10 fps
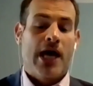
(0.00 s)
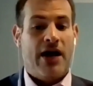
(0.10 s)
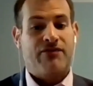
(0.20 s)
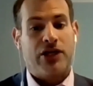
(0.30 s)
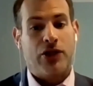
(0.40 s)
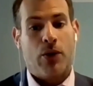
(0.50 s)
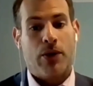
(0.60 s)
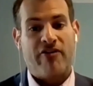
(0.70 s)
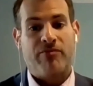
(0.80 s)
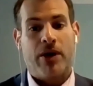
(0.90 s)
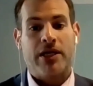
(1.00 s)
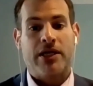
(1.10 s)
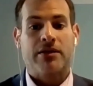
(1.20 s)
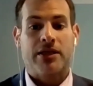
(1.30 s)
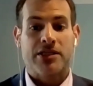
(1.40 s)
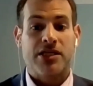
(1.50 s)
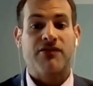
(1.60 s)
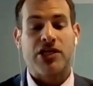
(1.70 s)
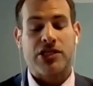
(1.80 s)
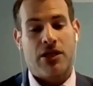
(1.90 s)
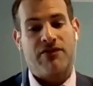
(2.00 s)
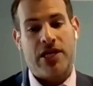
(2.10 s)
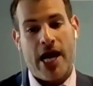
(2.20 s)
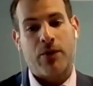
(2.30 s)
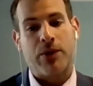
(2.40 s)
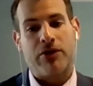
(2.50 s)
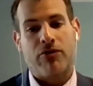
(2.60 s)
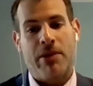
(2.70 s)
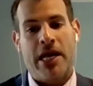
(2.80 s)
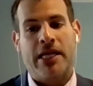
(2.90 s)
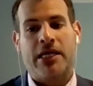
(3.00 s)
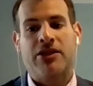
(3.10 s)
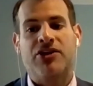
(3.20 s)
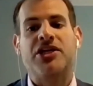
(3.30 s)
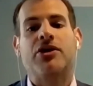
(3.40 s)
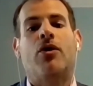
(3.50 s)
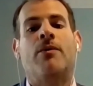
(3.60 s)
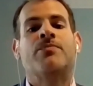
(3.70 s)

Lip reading: And if they don't have money, let's see if they still have any equity remaining in the deal.